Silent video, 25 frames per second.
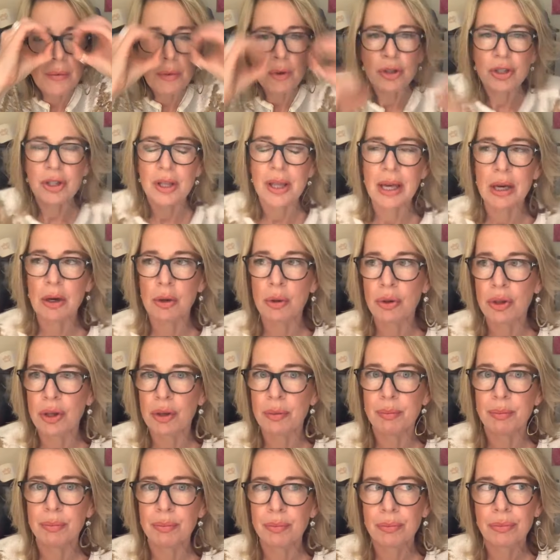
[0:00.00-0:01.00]
What do they call
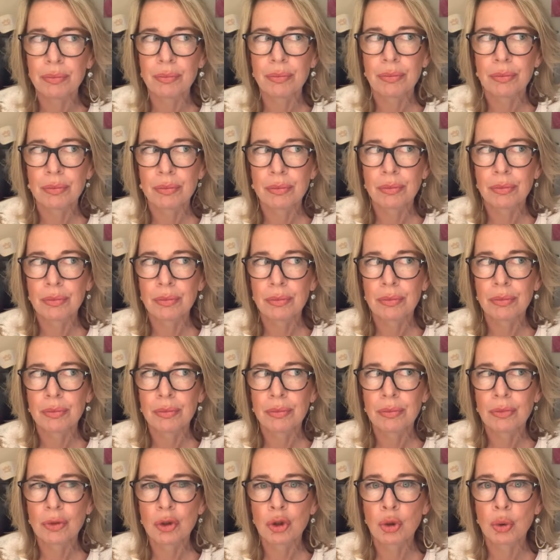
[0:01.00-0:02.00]
them?
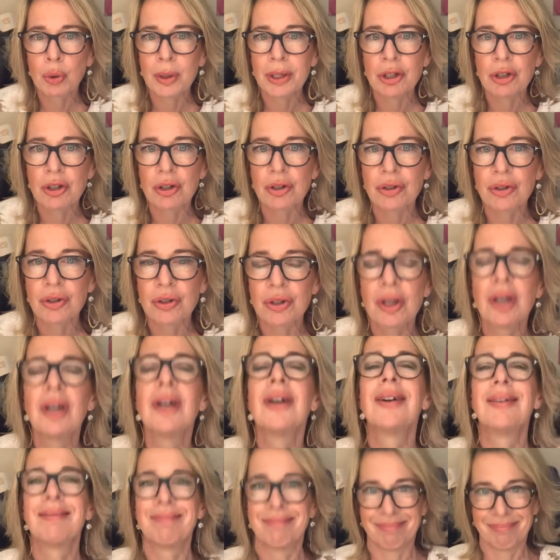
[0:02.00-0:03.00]
Twitchers.
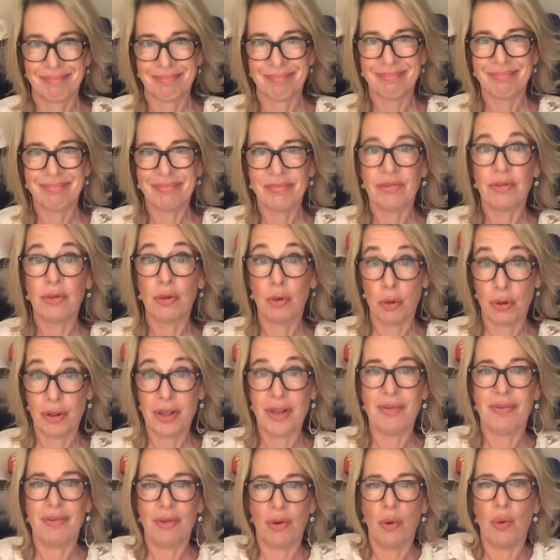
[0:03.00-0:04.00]
For
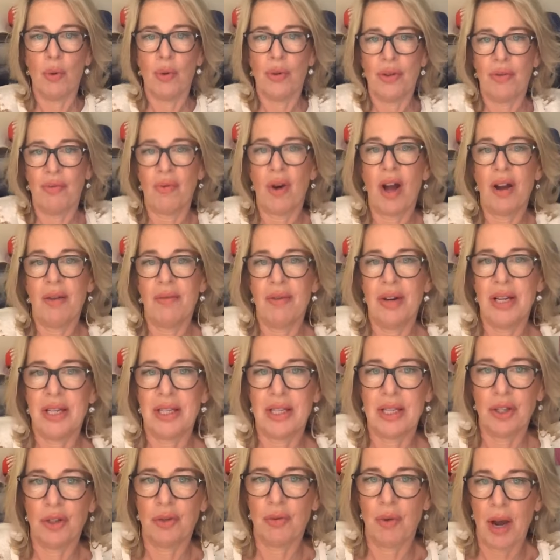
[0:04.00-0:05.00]
all the right
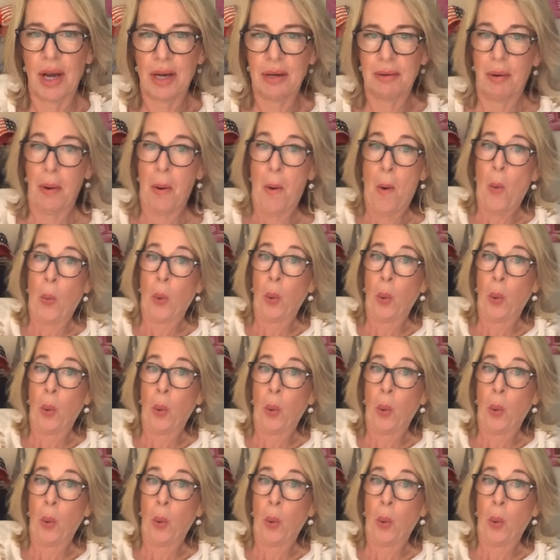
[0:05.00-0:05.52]
reasons, right?